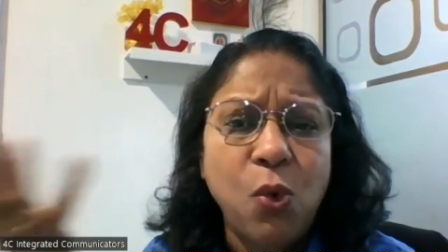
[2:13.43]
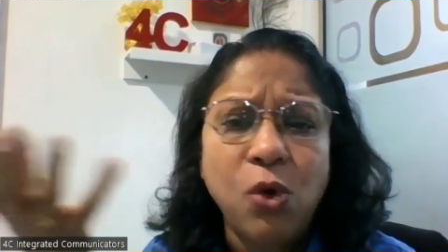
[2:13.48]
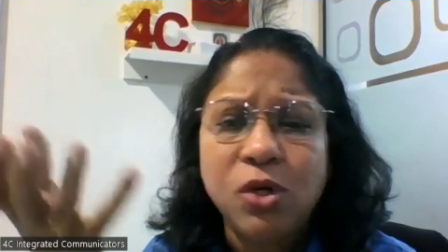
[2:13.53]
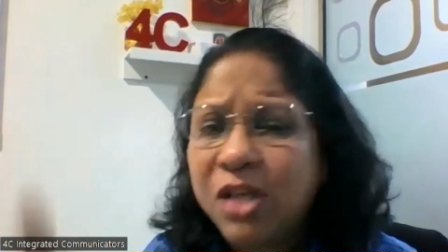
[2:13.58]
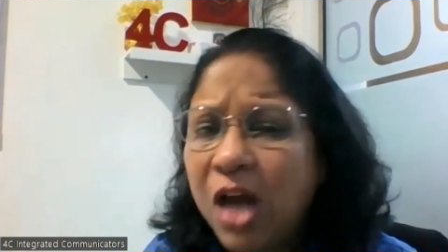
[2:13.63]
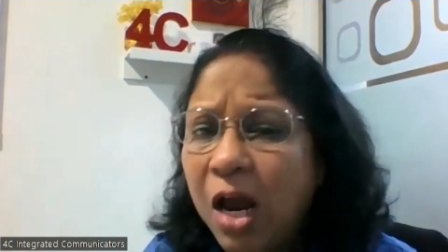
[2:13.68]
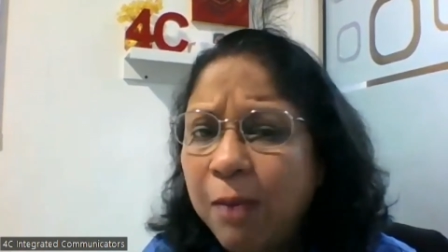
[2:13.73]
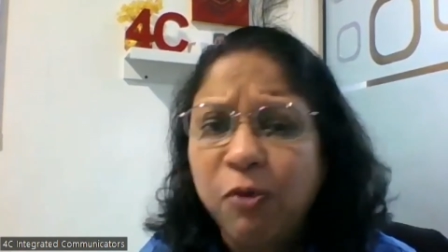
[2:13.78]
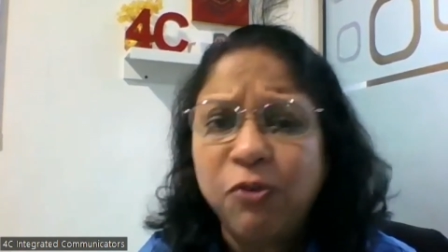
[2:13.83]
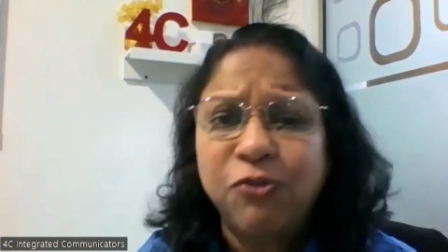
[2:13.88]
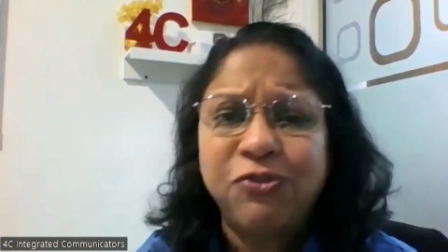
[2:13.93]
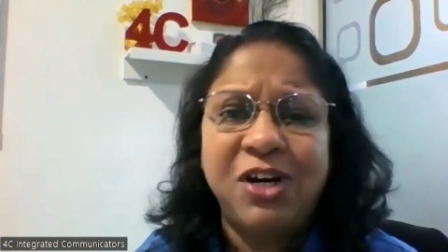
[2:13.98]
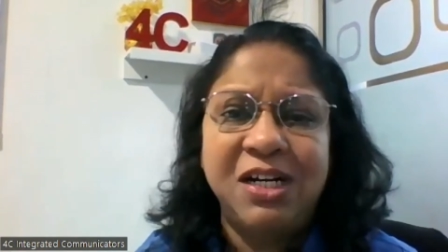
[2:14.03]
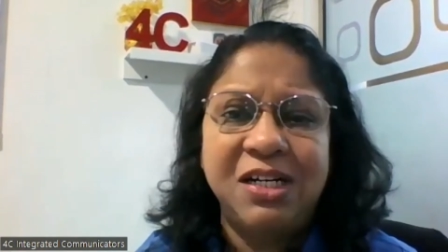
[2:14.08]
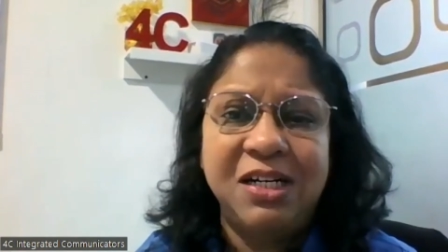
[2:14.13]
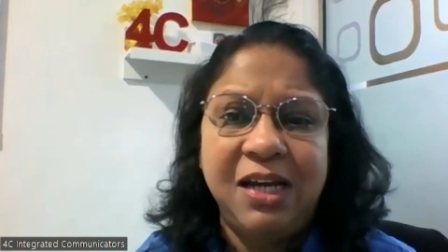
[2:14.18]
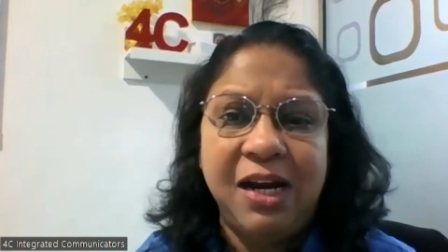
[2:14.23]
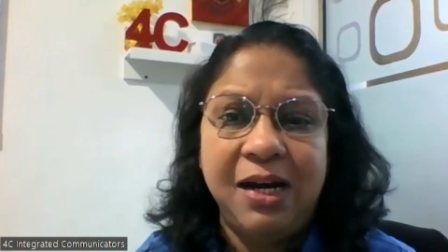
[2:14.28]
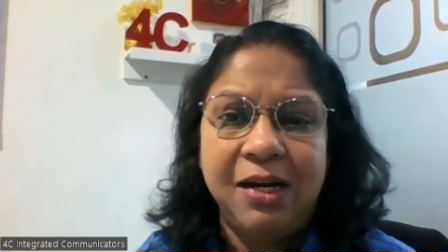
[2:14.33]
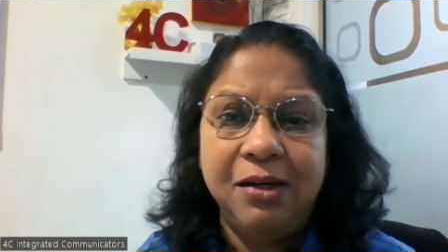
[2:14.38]
what type of
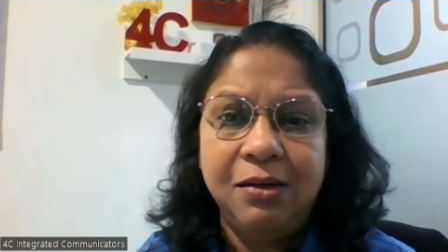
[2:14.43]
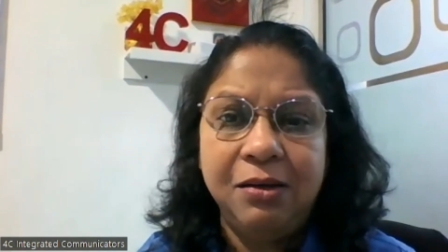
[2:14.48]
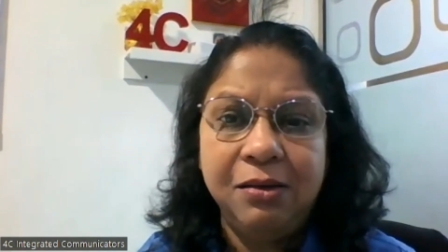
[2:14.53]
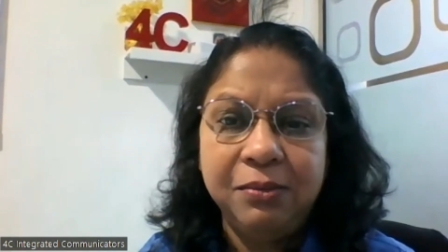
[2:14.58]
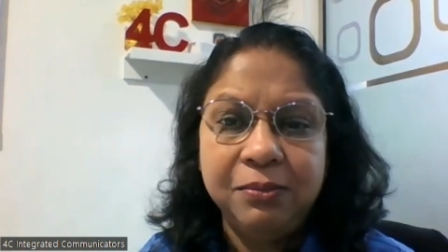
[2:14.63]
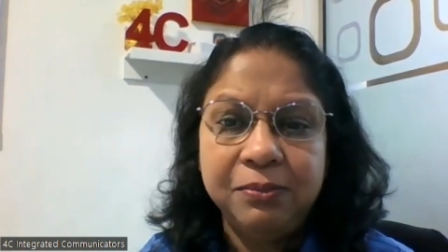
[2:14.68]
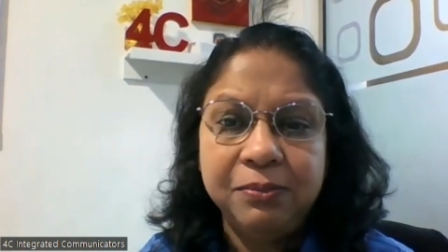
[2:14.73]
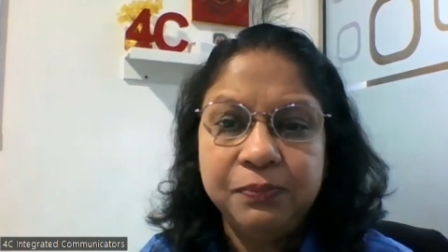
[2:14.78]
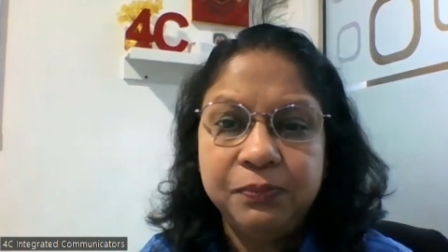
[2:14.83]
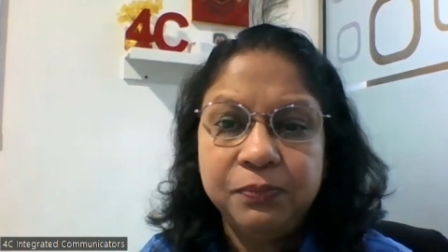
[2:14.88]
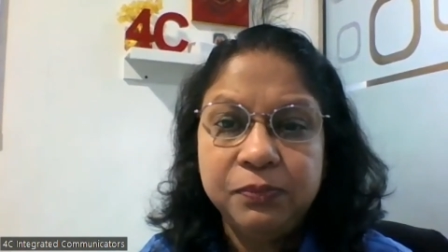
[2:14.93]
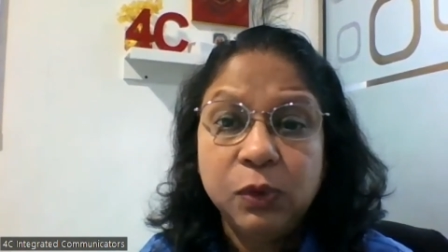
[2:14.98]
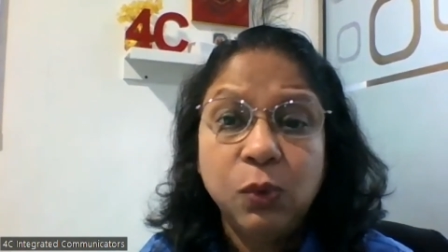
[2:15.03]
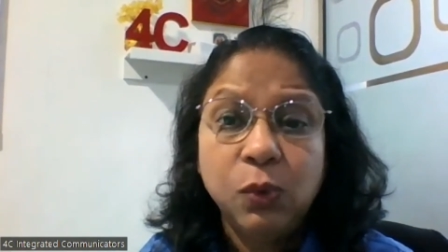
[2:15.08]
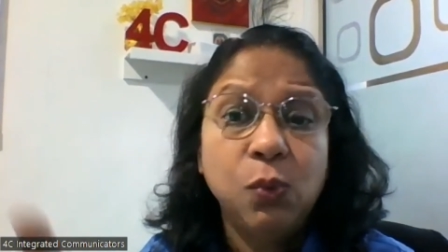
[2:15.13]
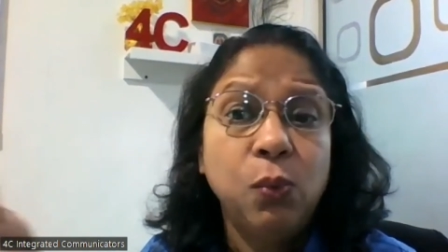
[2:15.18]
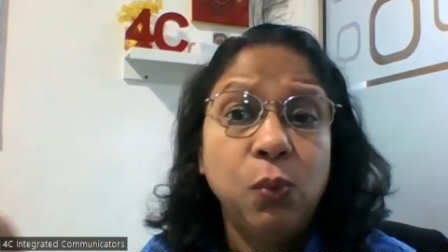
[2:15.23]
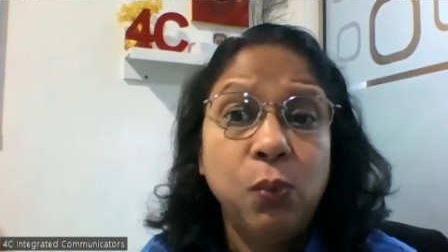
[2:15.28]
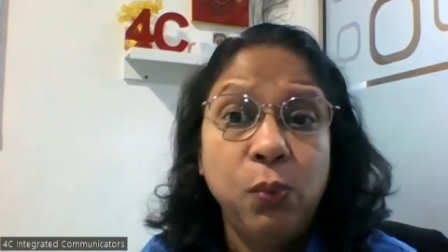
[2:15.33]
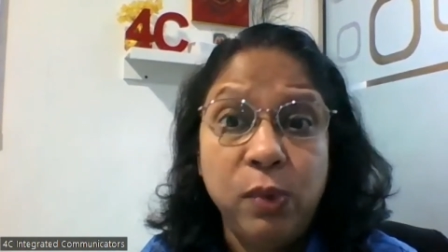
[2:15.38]
content,
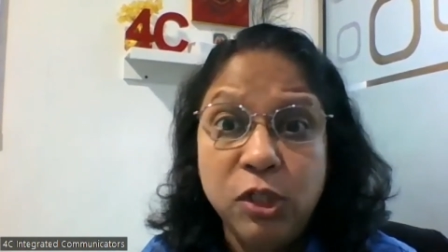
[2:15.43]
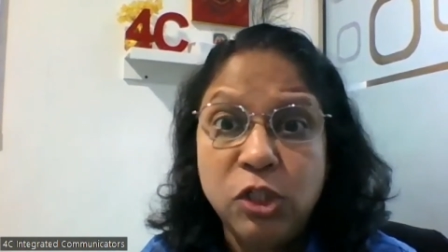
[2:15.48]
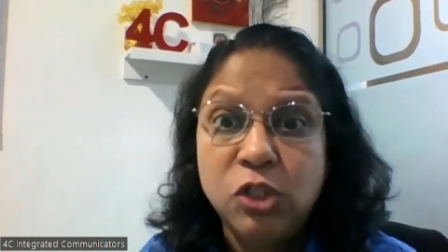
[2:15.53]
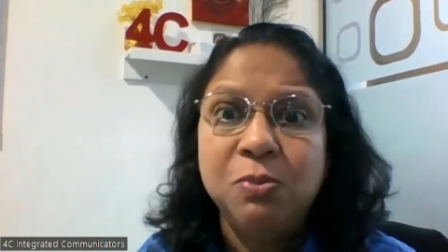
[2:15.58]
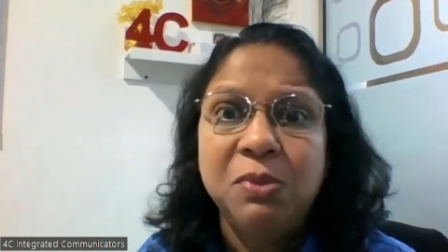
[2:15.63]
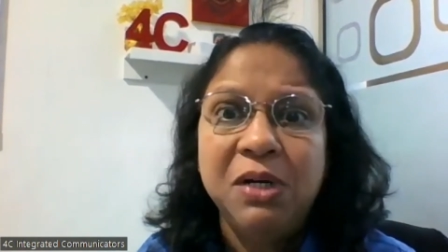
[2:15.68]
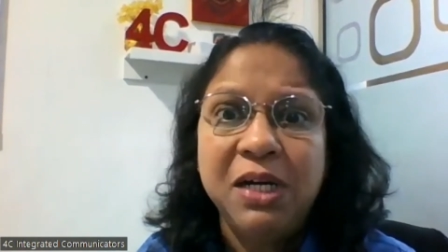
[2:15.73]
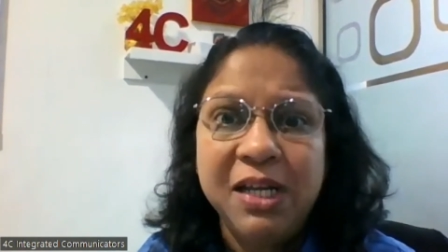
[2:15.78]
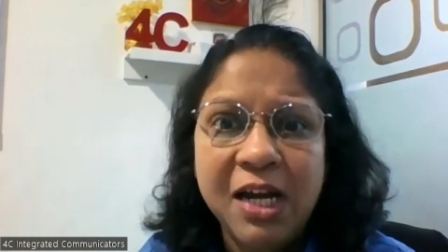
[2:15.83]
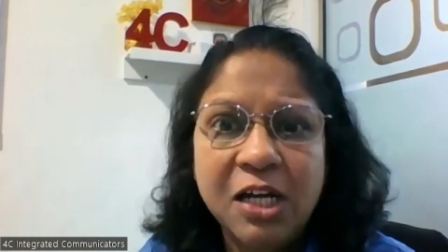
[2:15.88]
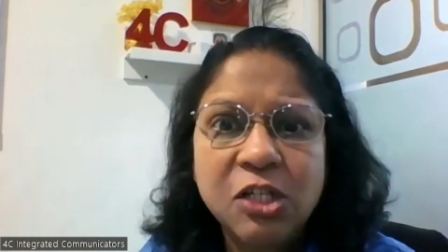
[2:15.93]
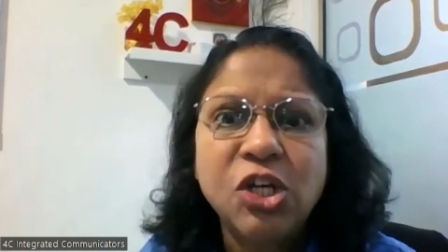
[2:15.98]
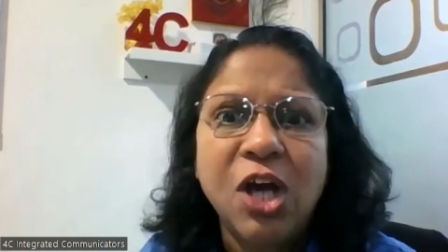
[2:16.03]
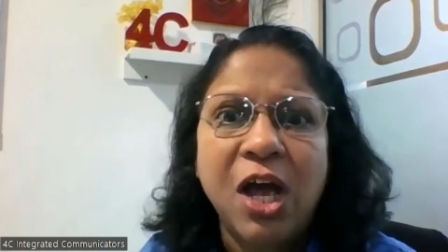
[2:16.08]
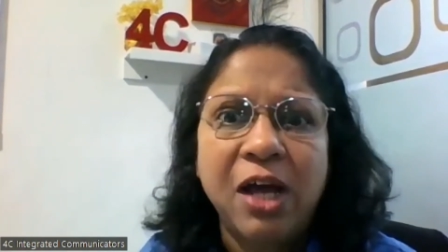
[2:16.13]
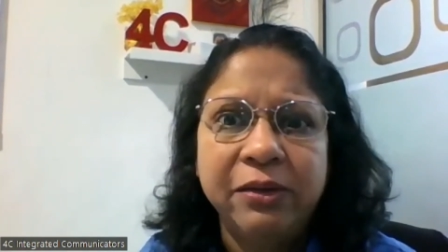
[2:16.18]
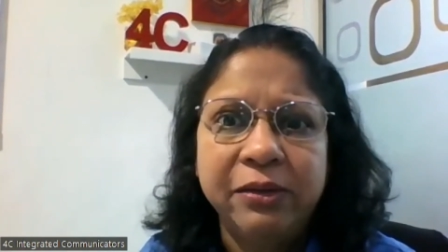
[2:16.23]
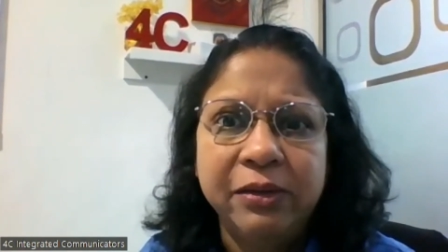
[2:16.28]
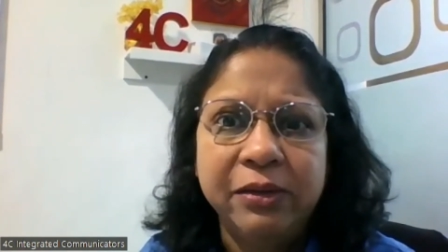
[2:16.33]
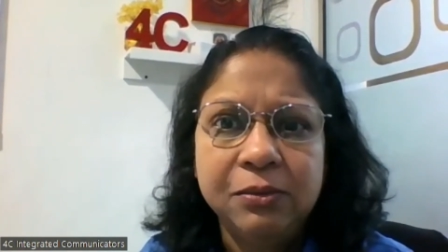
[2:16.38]
which media
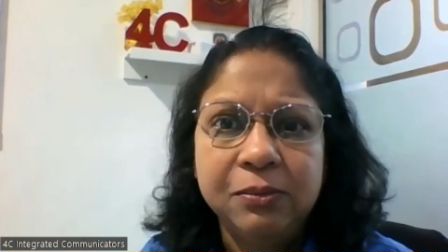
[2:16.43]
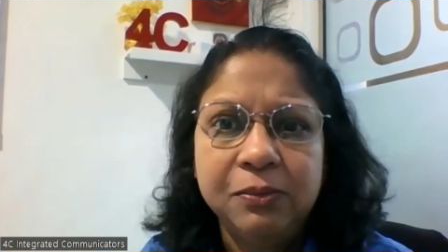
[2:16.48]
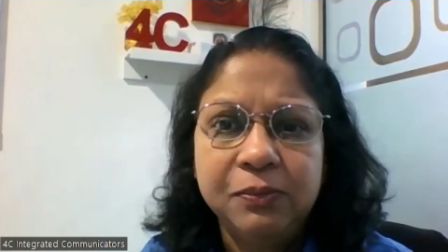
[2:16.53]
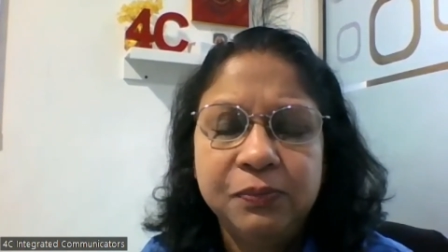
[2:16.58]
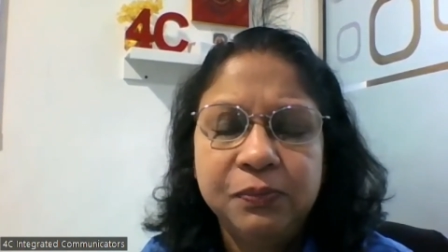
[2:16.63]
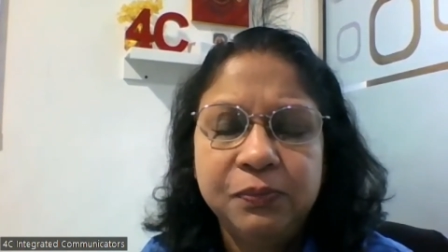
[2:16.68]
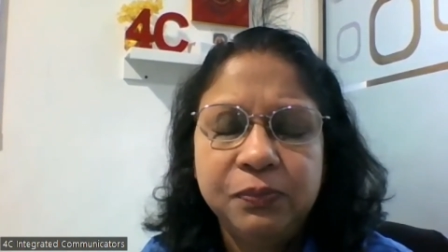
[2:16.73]
channel.